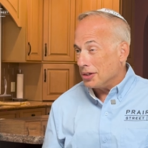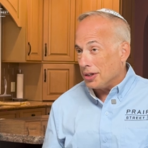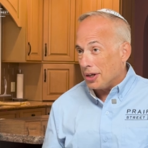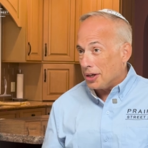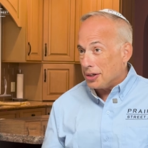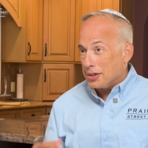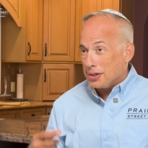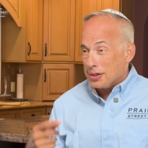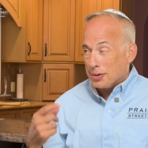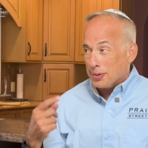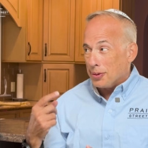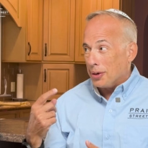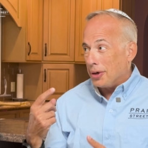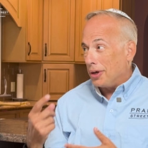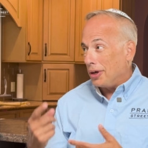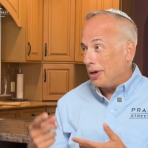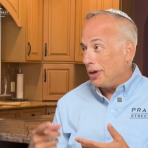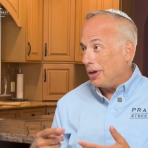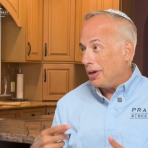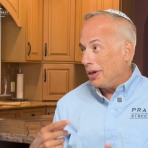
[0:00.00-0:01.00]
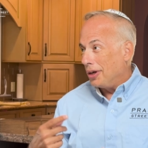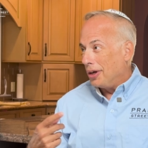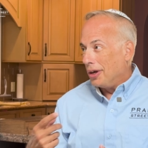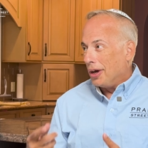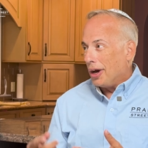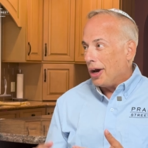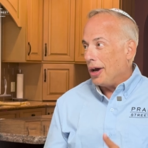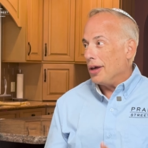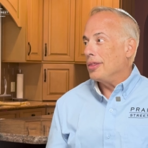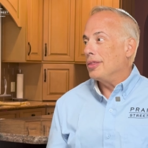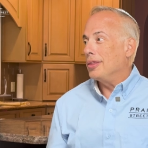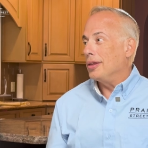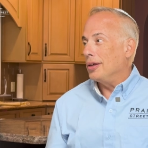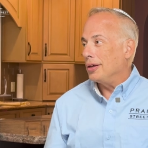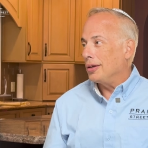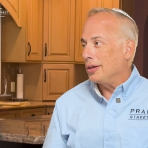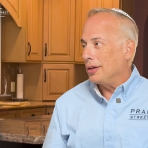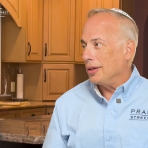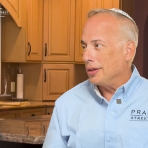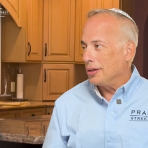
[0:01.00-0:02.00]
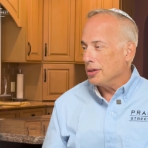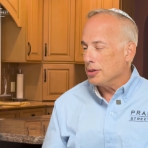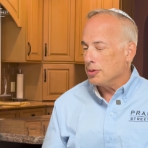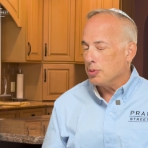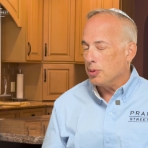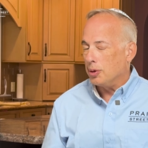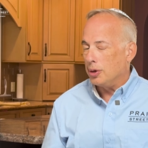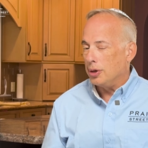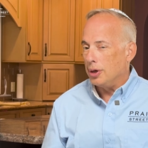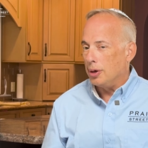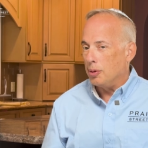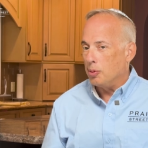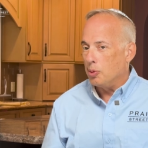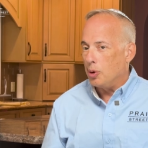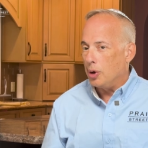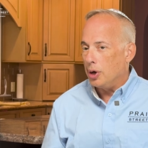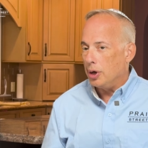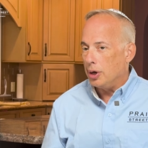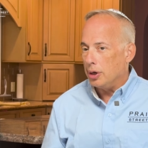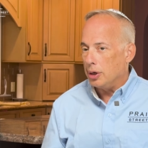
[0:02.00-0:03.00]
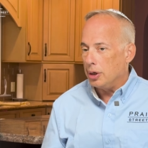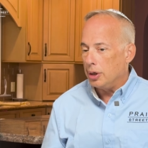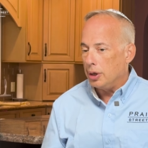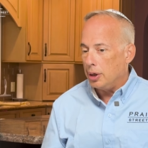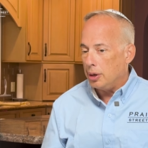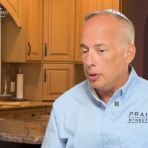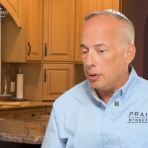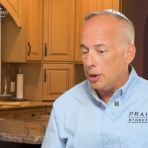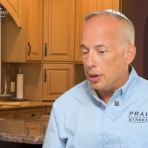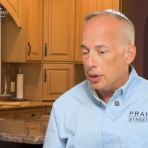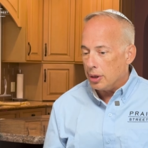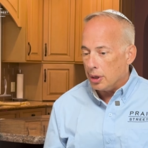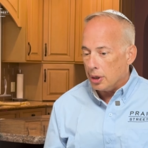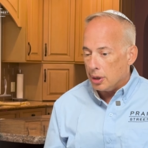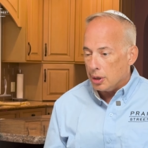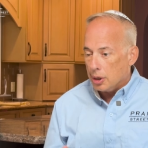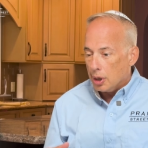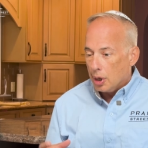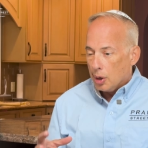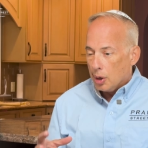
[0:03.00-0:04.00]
that's the way I think at this point I'm wired. And I think